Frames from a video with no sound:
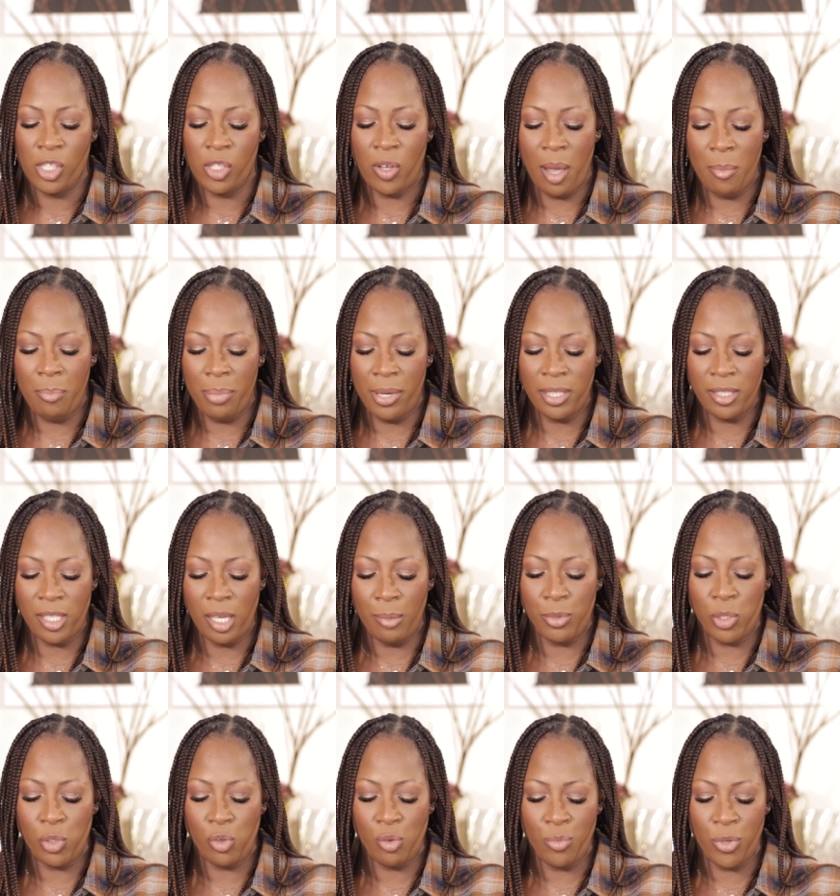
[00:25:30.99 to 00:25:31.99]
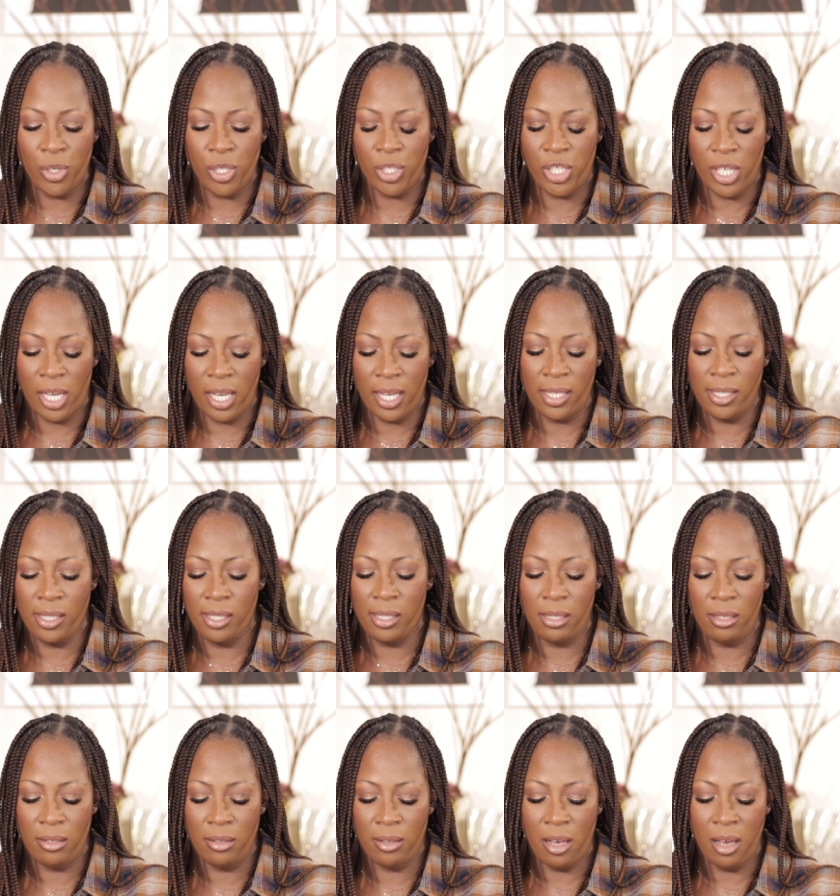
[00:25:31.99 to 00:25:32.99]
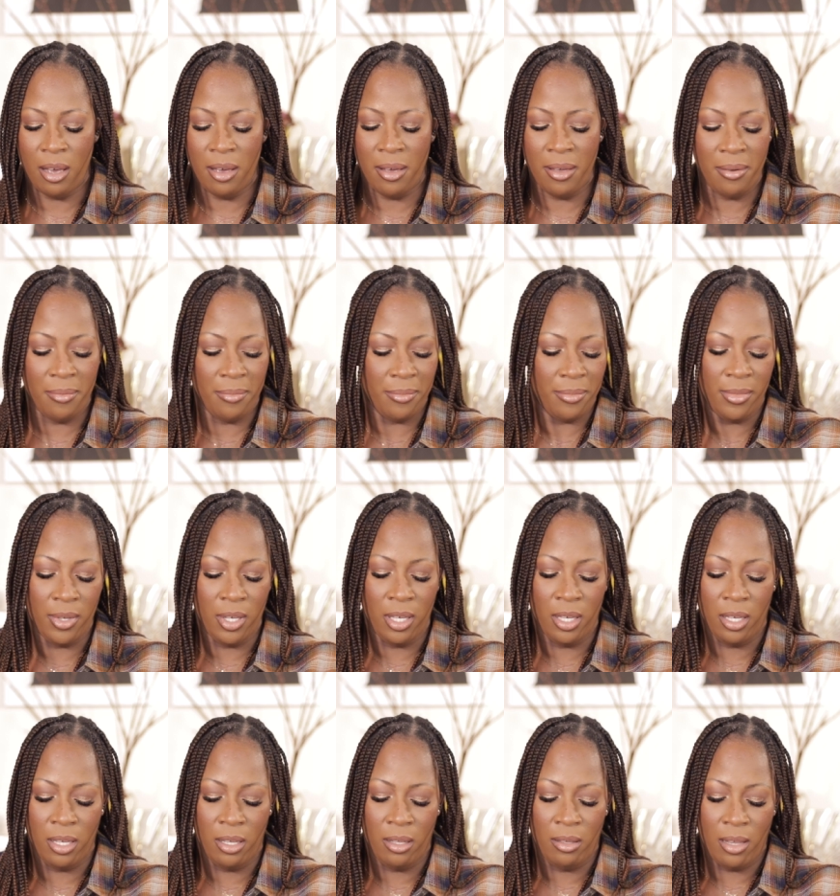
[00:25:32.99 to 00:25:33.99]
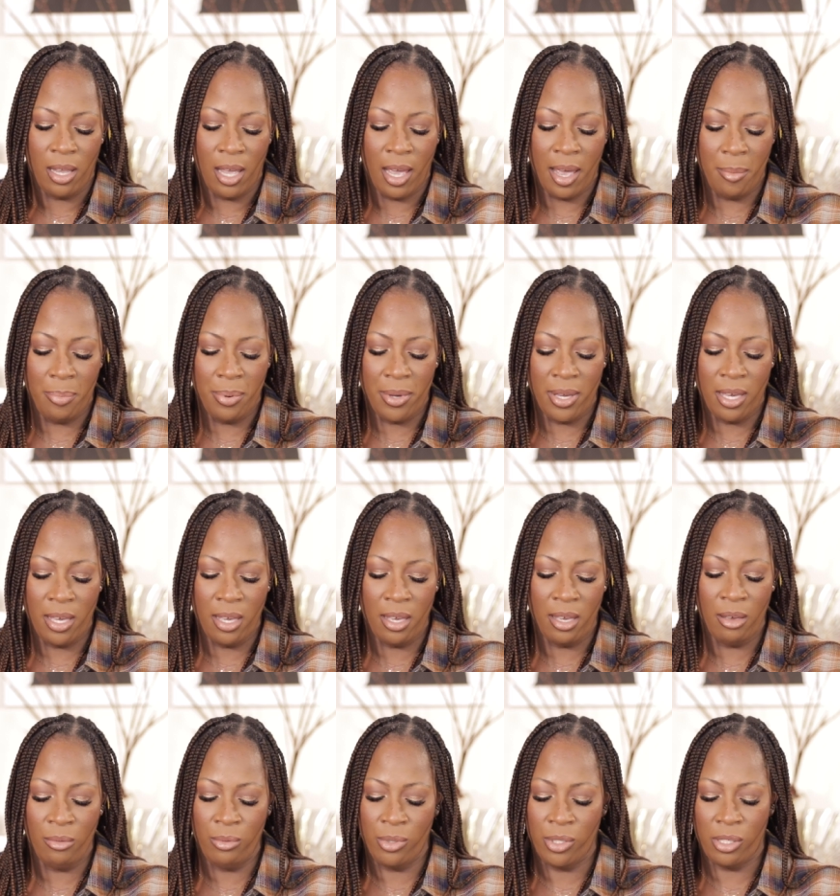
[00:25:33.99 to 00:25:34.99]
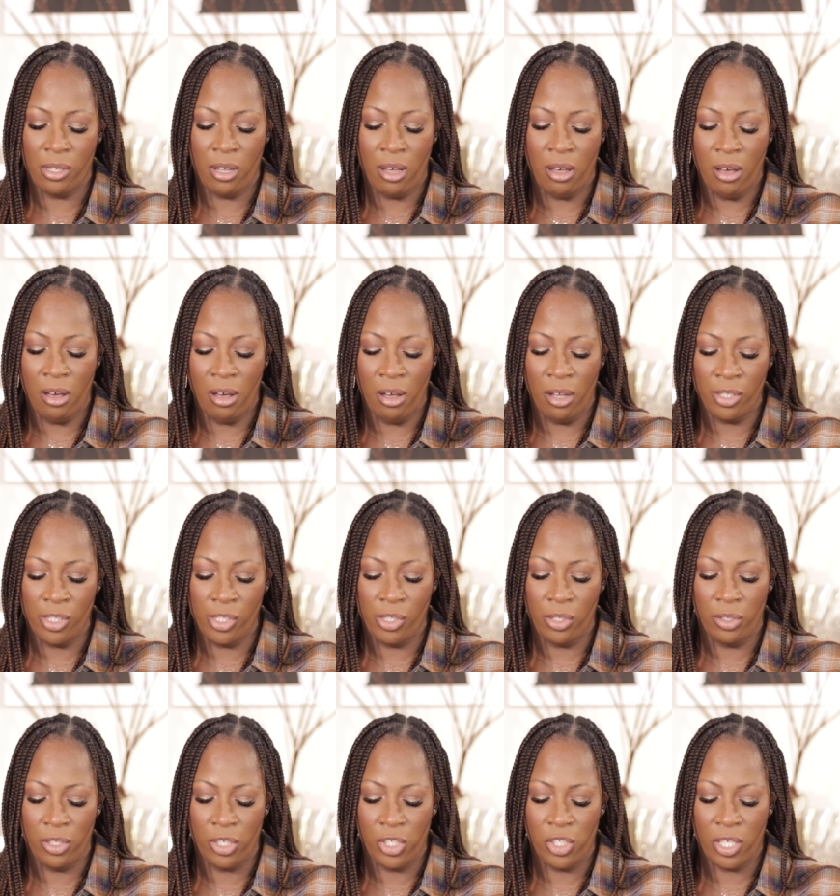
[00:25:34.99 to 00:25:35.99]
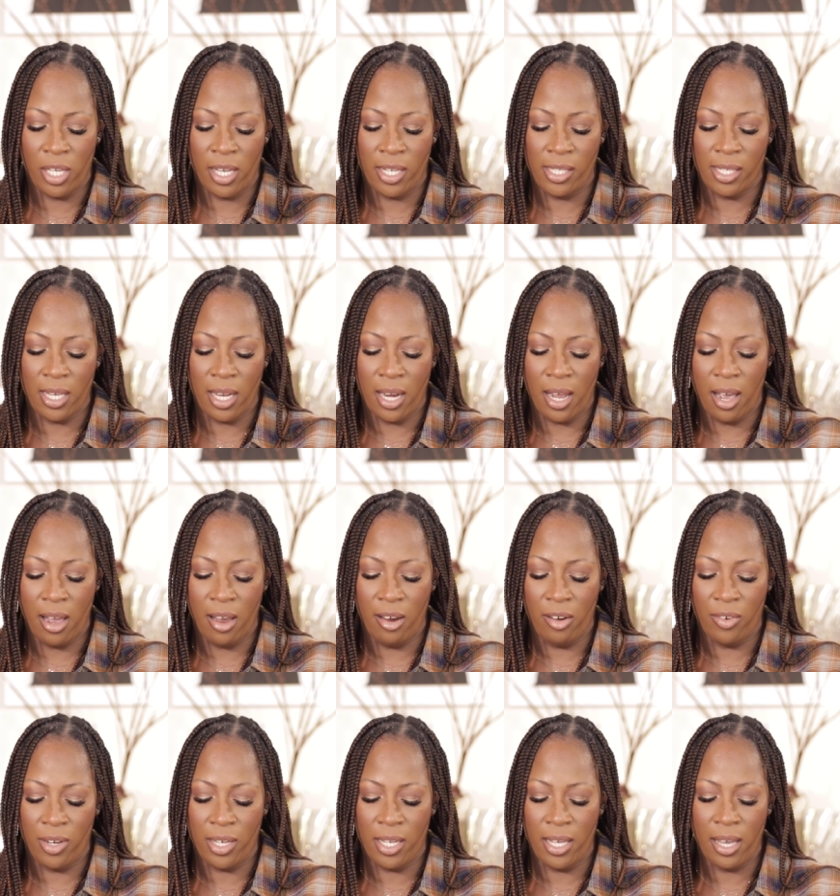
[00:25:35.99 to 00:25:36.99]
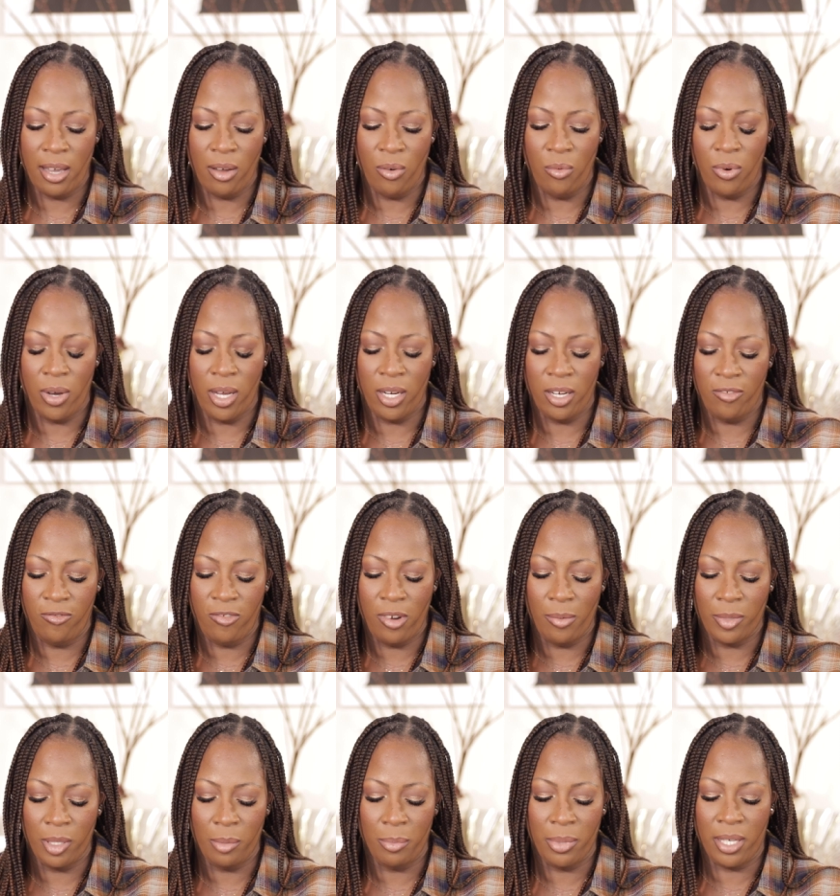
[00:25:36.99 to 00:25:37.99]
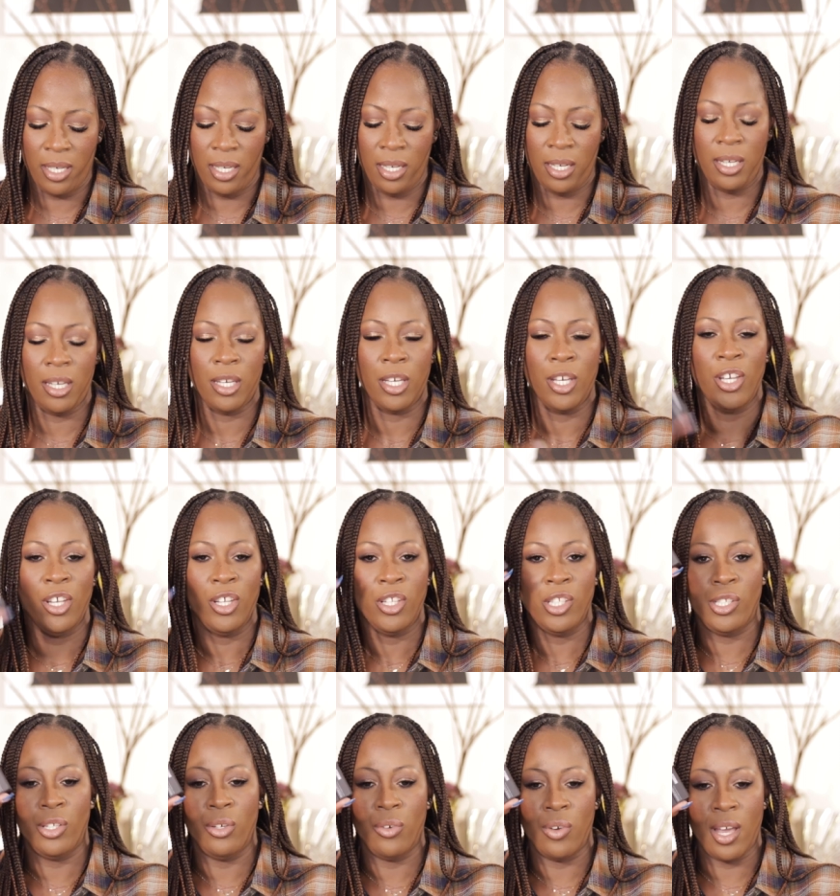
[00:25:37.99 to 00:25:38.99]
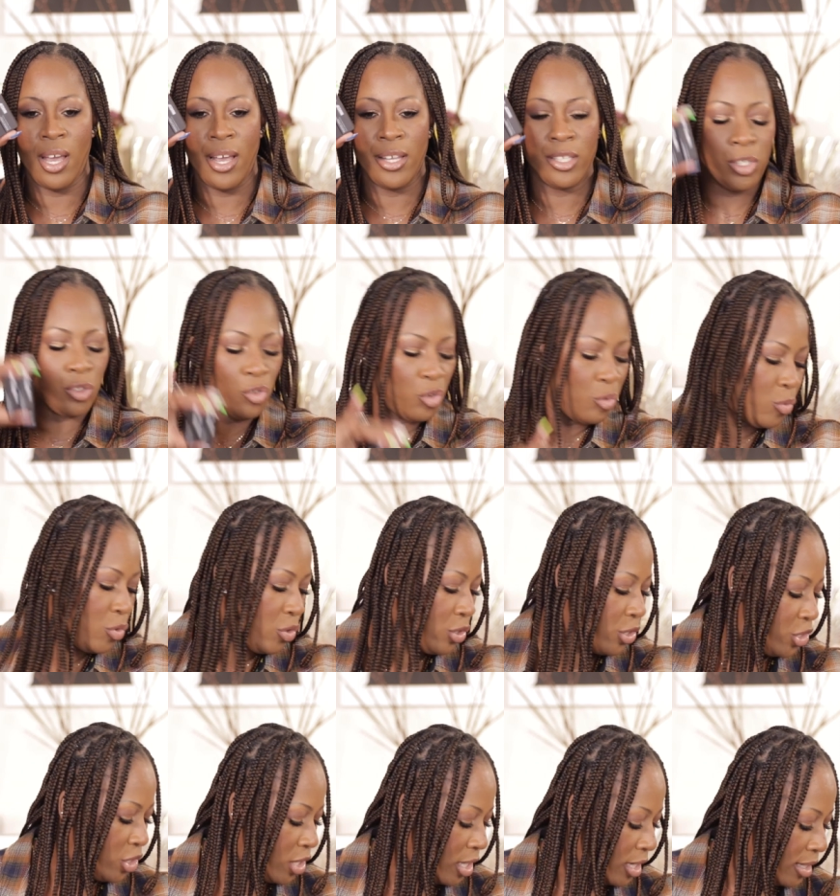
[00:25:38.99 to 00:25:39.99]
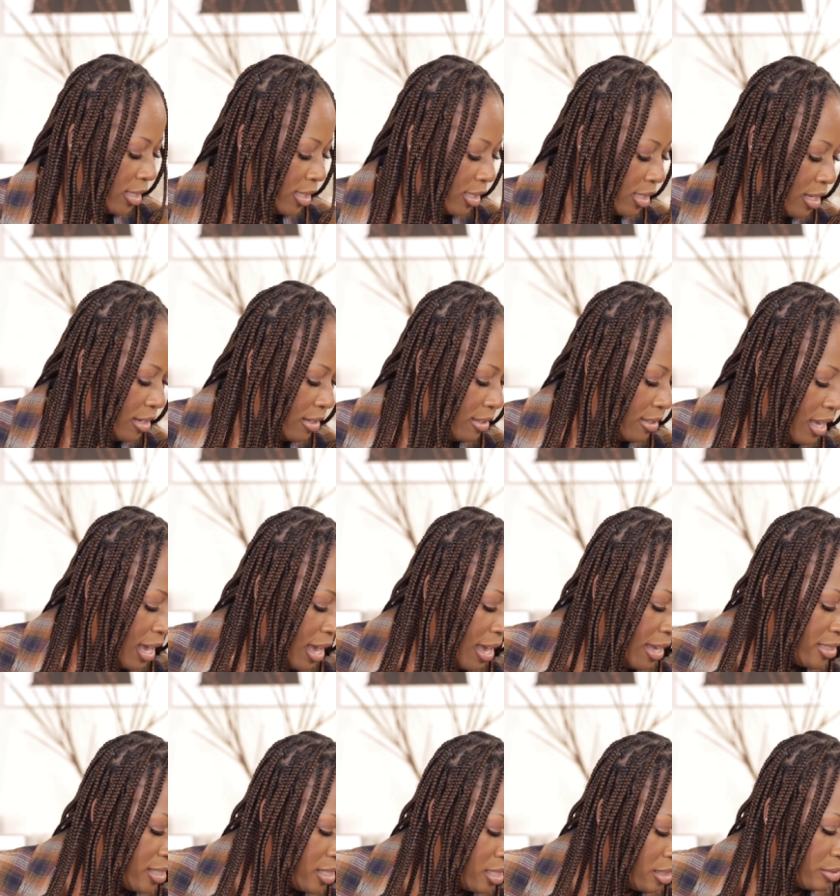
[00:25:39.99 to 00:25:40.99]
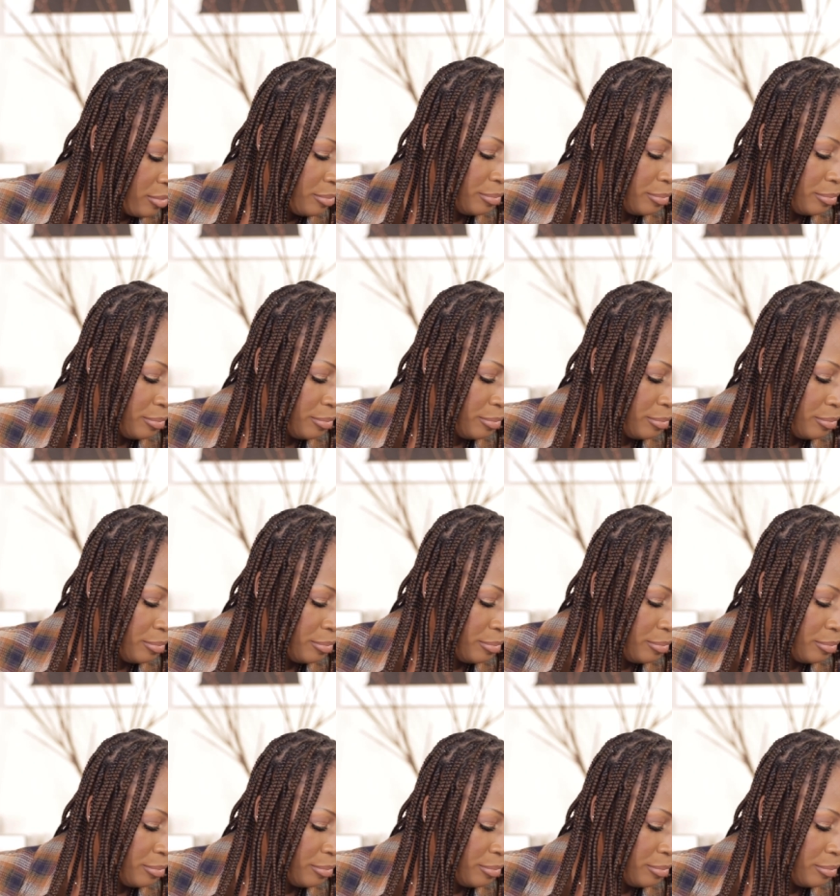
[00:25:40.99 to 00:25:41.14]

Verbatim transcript: So I picked up two more shades. I'm happy. It was also the shades that I already had wanted from the beginning. So got two more shades in that.